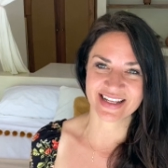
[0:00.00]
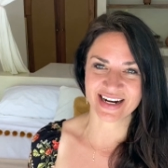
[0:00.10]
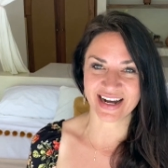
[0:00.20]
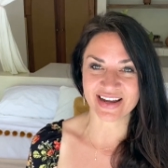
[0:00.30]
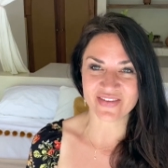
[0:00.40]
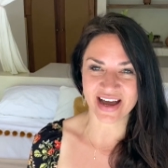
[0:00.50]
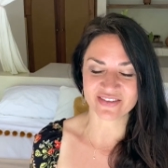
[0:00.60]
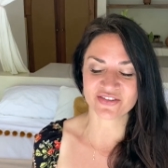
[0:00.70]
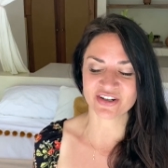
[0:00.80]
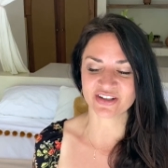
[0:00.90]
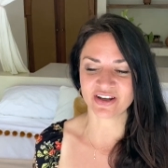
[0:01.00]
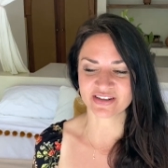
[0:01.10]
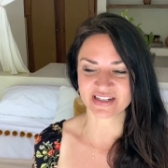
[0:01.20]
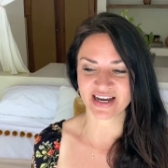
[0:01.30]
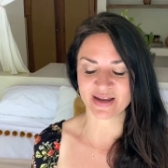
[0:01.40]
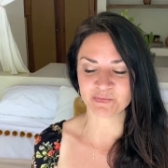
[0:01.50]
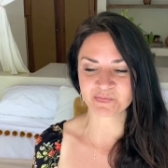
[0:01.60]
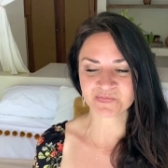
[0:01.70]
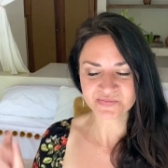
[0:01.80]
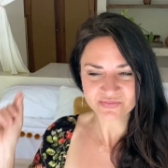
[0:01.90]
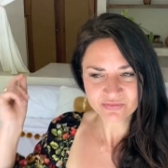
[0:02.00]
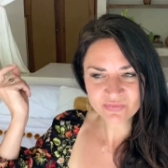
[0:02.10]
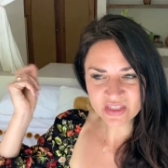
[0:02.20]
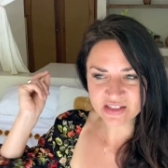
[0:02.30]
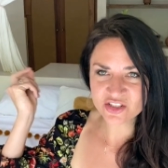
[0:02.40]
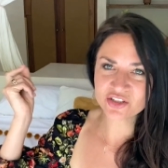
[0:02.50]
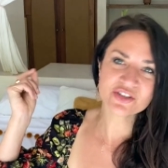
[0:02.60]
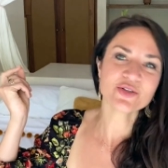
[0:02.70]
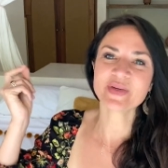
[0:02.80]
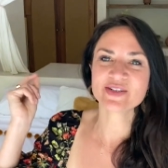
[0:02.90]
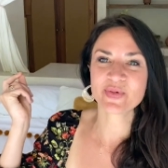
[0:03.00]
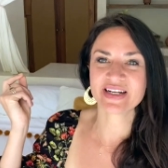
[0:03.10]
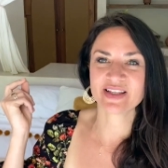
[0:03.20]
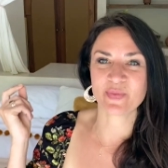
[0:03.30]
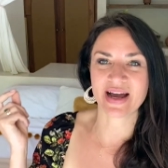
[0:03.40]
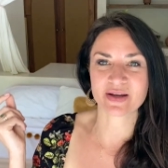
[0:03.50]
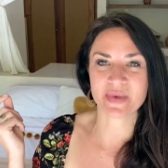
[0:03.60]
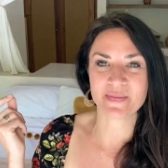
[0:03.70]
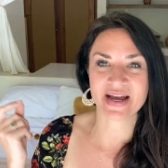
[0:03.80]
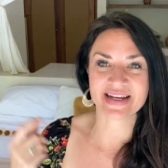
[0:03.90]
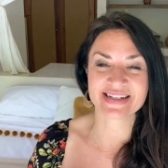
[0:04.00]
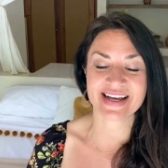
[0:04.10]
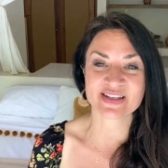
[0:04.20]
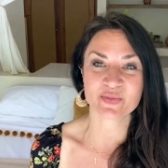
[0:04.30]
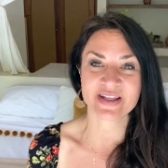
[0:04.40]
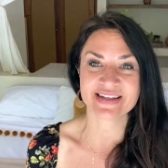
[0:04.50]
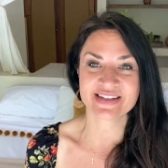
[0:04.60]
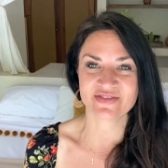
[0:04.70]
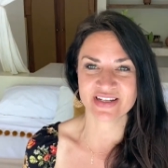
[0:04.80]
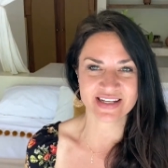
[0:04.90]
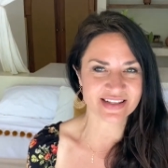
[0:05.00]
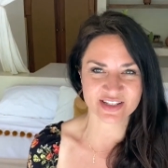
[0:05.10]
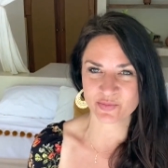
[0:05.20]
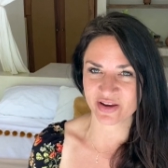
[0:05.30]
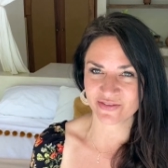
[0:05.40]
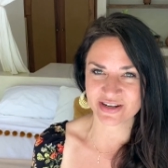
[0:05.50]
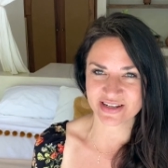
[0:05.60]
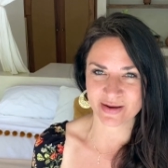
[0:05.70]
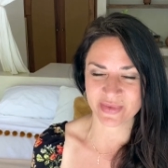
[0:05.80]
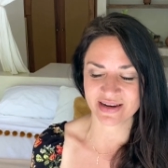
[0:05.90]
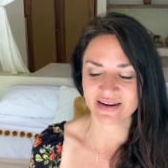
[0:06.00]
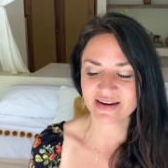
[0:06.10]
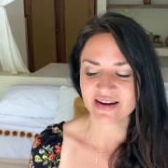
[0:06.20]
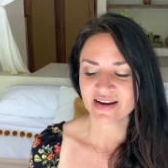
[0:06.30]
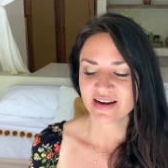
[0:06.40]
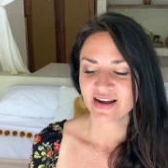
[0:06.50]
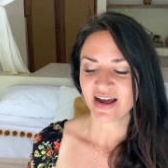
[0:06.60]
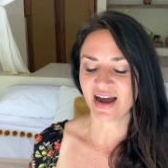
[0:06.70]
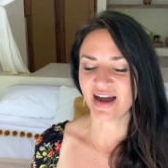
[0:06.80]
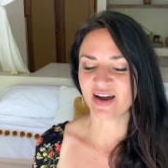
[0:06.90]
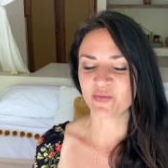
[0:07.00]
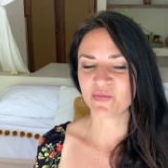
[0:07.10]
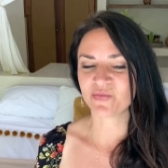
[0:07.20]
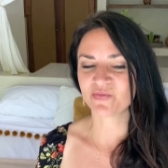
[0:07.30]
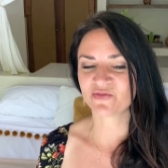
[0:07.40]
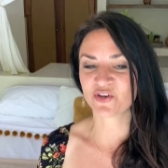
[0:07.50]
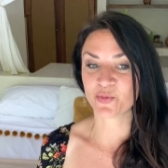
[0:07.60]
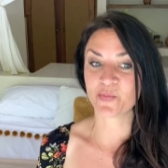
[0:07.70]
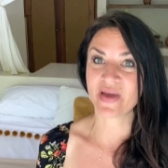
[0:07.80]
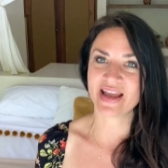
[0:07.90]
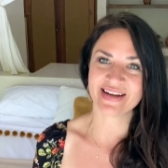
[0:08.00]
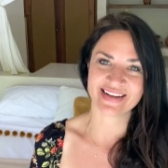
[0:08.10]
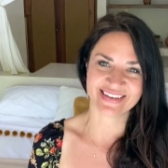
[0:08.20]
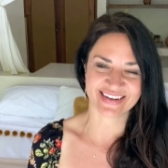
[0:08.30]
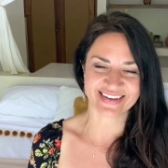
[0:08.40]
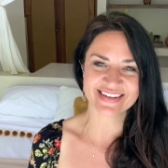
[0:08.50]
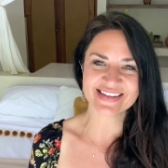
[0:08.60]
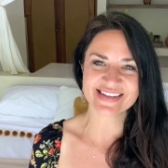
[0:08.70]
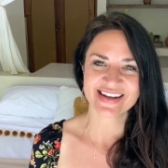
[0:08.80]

that I have had for a long time. Tulum has been in the back of my mind as a place to visit. This is my first time here for many years.